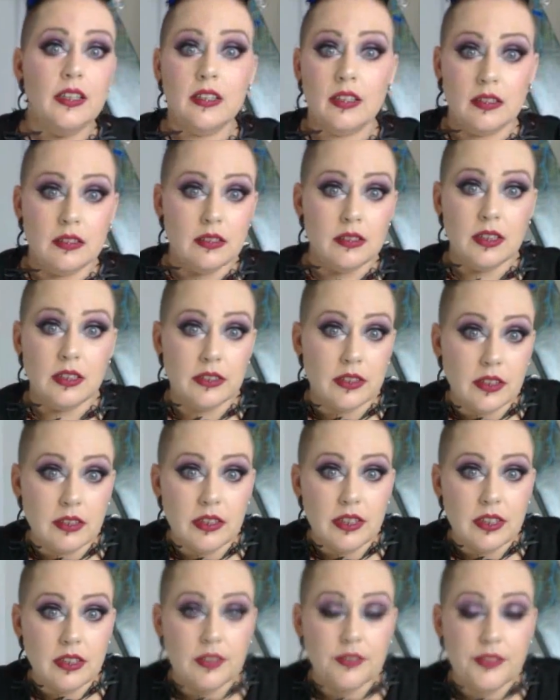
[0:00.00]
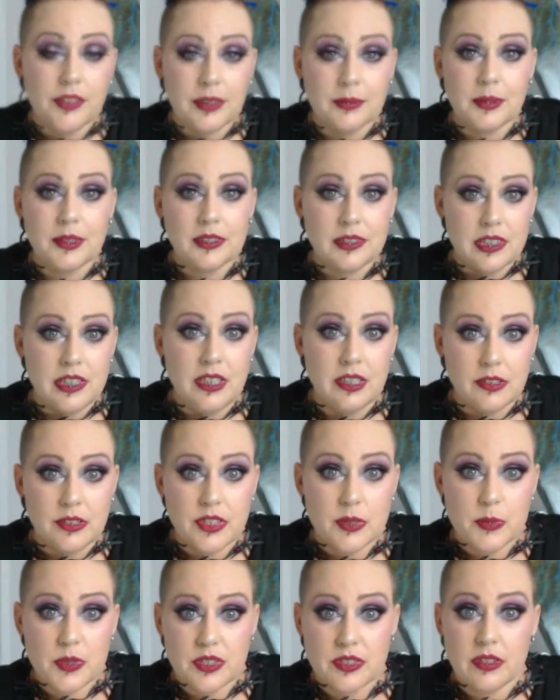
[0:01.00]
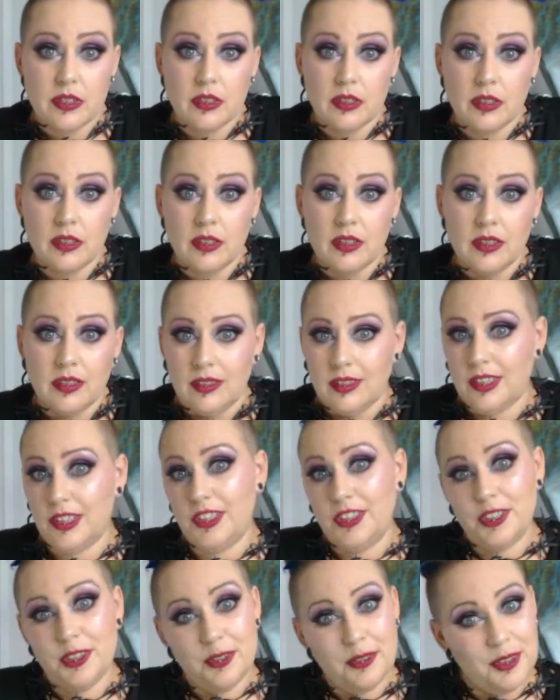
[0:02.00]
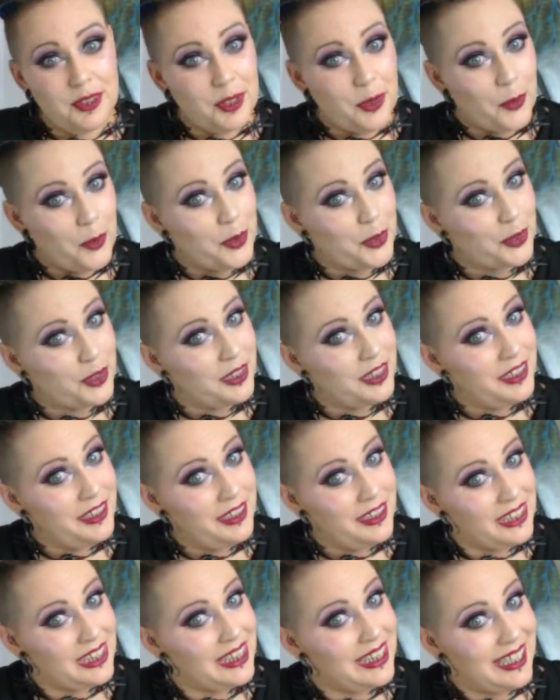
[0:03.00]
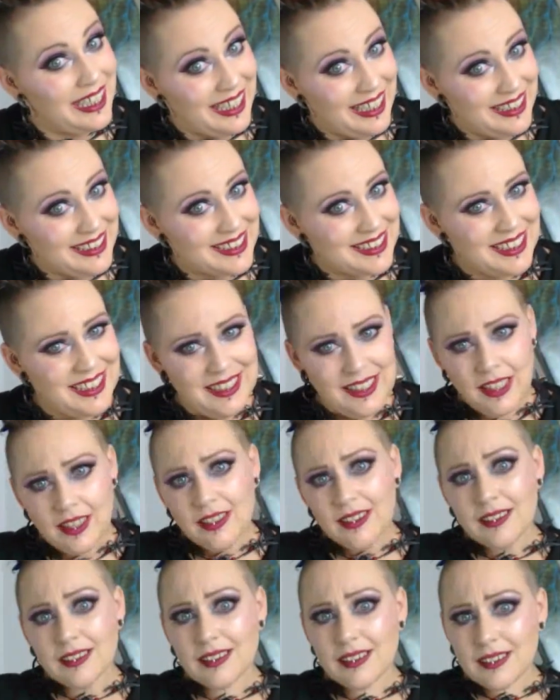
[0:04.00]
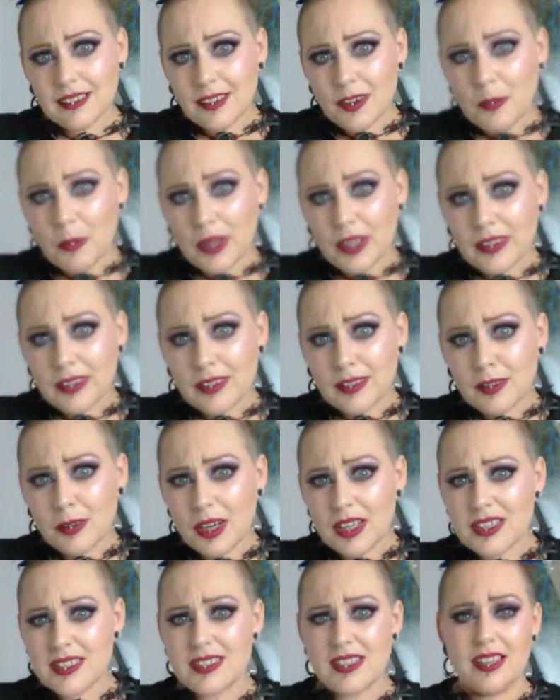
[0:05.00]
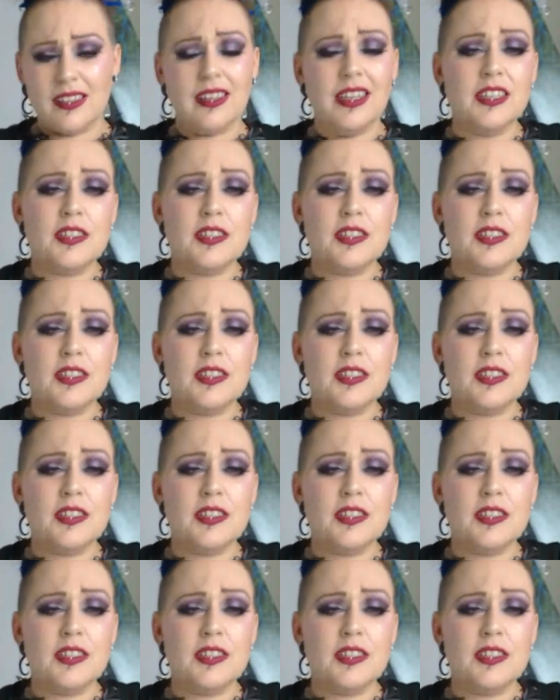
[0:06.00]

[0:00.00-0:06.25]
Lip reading: you know, if you're going to your families to eat Christmas dinner and you know you're going to eat a lot, then don't wear the corset.